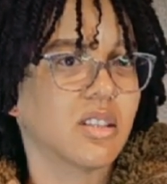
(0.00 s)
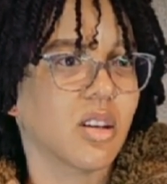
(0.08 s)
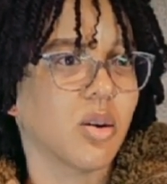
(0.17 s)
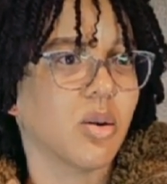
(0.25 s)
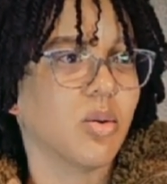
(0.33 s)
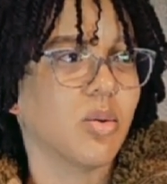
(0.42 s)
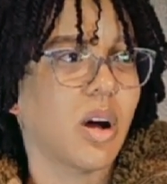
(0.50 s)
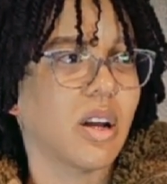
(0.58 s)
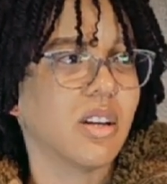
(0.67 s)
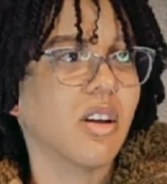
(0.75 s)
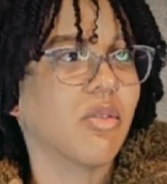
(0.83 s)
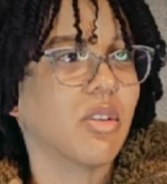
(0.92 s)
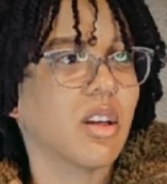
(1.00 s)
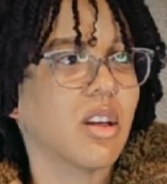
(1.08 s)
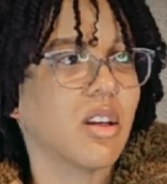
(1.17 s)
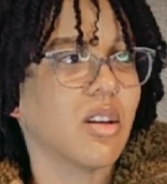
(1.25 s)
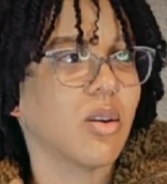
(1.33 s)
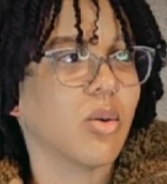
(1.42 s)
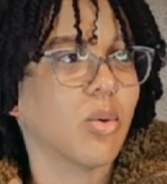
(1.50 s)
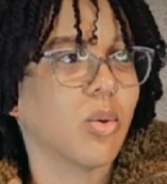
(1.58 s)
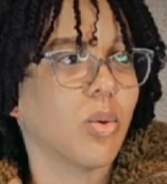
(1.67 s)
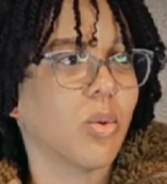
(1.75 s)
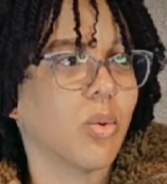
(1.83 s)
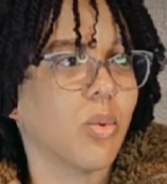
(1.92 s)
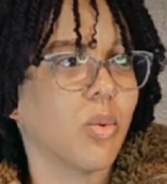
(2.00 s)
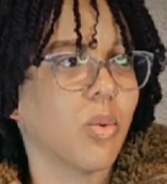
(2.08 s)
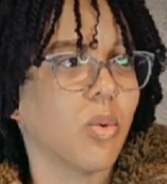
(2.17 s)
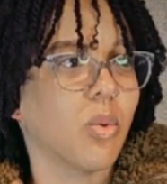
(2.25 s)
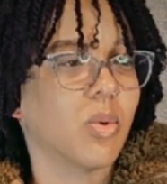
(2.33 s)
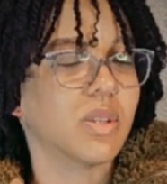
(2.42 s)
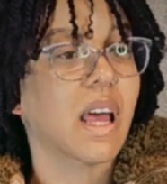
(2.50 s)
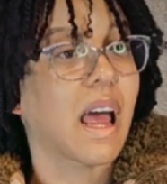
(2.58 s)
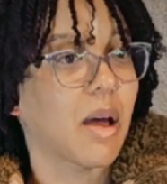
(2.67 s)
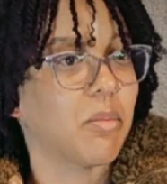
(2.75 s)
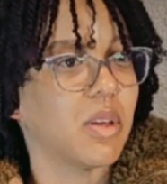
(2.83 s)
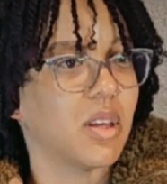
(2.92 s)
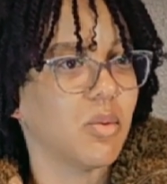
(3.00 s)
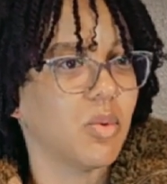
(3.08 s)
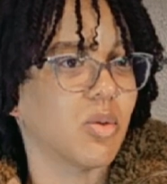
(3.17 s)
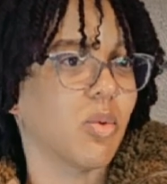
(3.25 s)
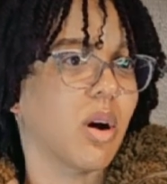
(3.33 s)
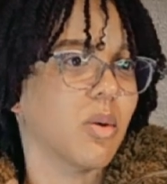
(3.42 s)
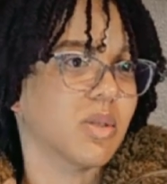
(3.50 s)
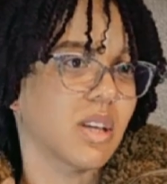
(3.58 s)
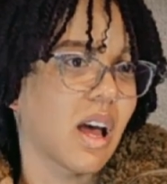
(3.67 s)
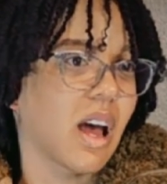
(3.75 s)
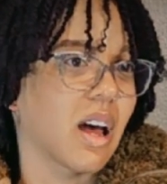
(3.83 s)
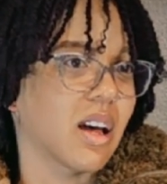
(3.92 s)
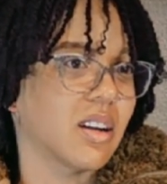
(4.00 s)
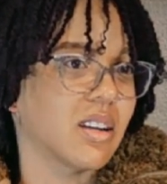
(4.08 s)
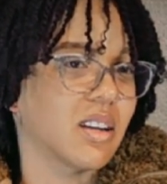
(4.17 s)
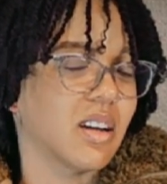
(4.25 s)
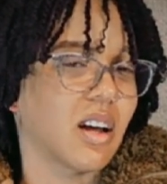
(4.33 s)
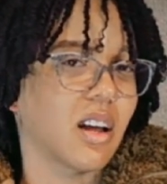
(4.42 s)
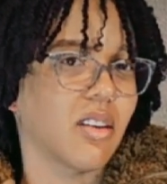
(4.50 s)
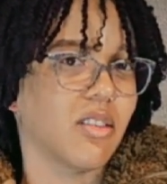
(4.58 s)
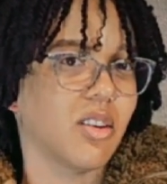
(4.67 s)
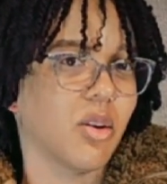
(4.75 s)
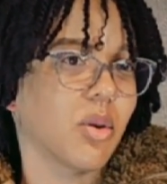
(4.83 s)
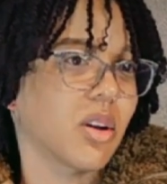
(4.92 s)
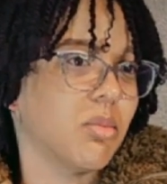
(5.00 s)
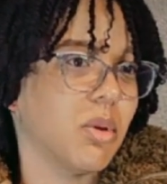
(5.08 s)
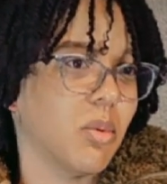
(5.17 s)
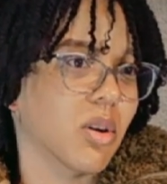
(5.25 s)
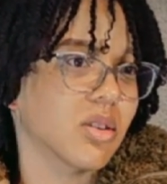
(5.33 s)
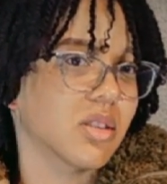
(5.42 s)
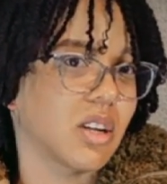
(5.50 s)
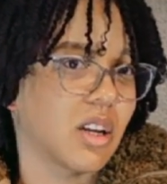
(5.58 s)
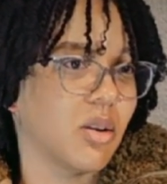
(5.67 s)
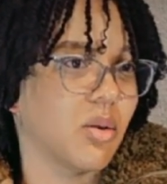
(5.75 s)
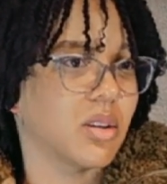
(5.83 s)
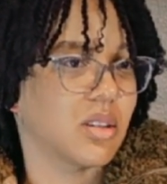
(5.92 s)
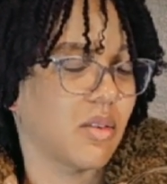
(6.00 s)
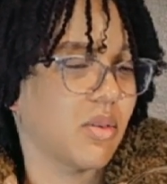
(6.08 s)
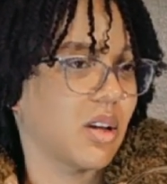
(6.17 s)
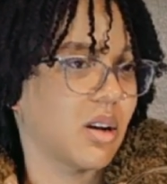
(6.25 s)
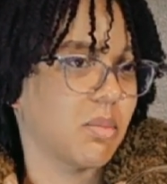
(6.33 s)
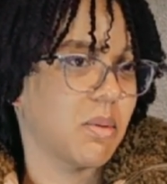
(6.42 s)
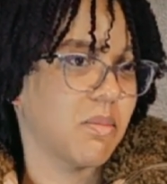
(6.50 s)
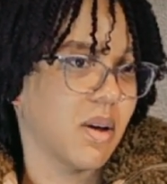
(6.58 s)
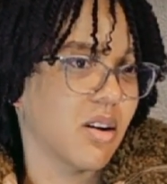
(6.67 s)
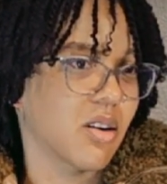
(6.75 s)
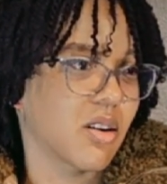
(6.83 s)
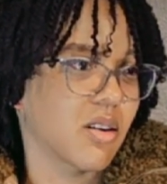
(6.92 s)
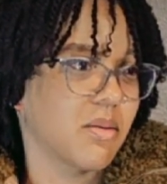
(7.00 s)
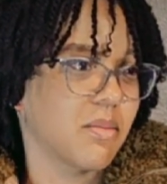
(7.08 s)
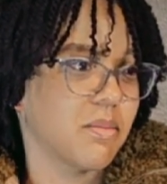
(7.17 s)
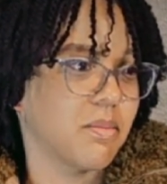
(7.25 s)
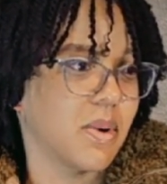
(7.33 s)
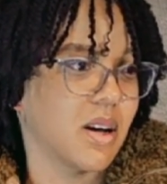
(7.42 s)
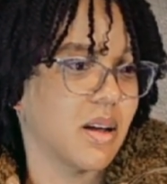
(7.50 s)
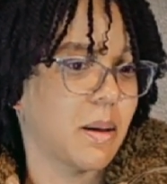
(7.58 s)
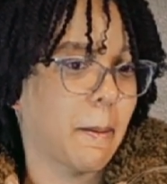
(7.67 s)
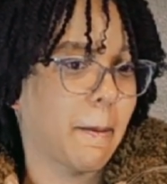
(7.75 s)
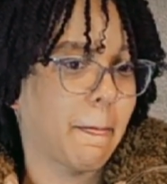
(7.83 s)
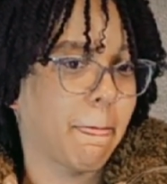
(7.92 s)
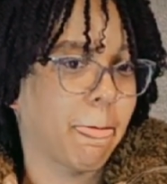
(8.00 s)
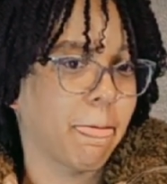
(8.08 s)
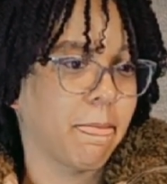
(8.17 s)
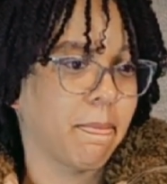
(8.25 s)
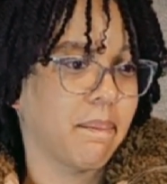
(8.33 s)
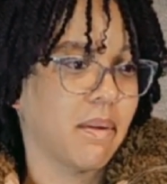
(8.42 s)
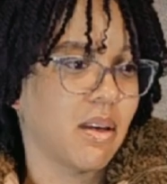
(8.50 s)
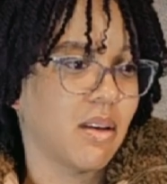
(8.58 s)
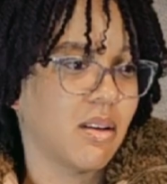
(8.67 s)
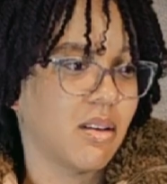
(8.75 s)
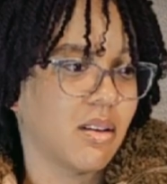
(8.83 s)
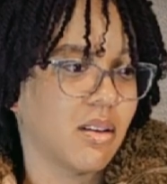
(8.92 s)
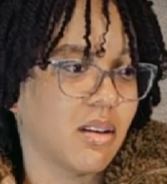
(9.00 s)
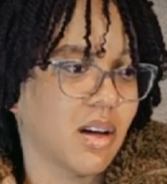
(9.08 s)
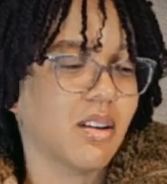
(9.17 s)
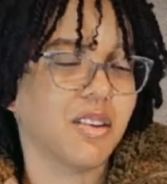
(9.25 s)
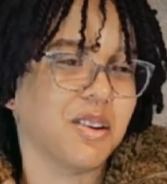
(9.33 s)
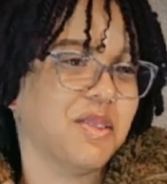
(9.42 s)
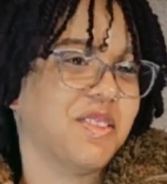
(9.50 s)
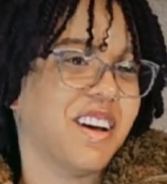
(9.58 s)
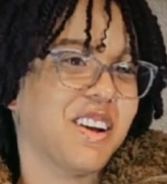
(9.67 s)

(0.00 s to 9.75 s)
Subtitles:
So I definitely was happy with where I was at. I know it could be worse, and I know it definitely could have been better, but I don't know.